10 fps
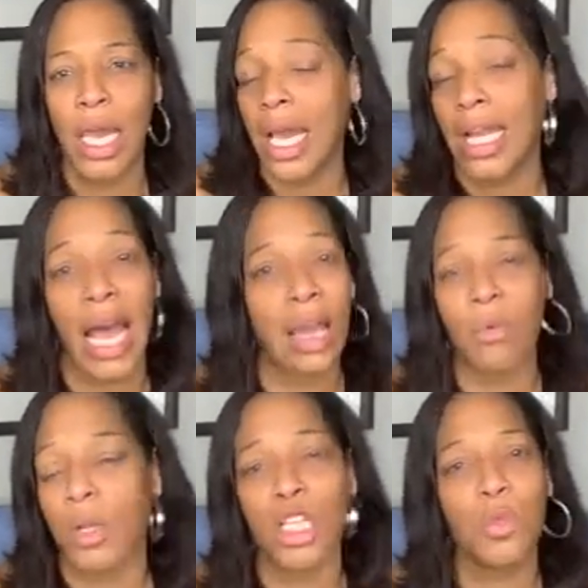And I ain't
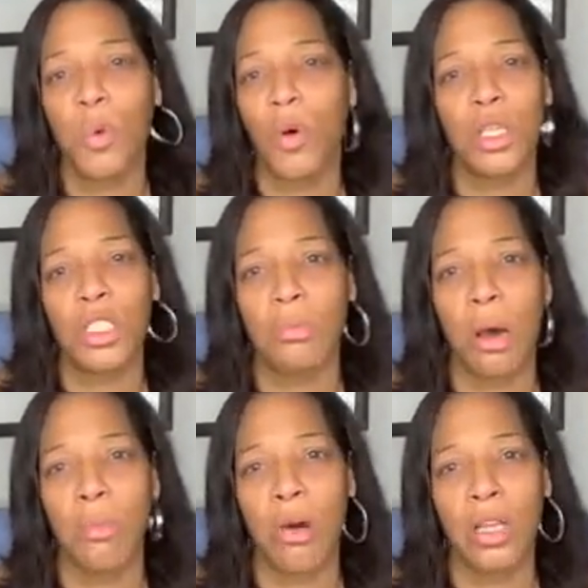really spoken to
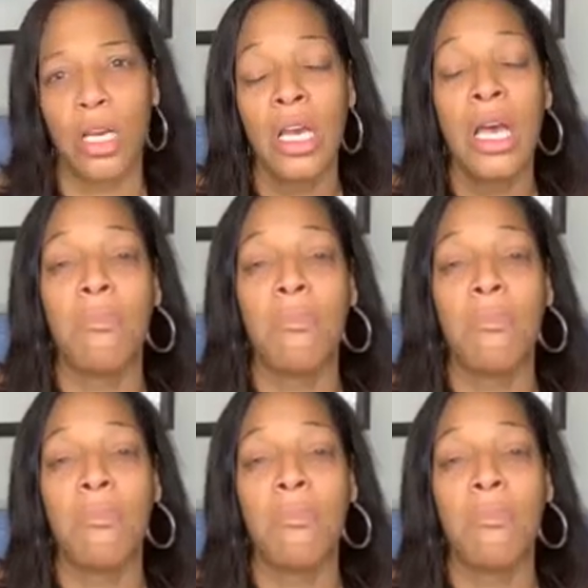my brother.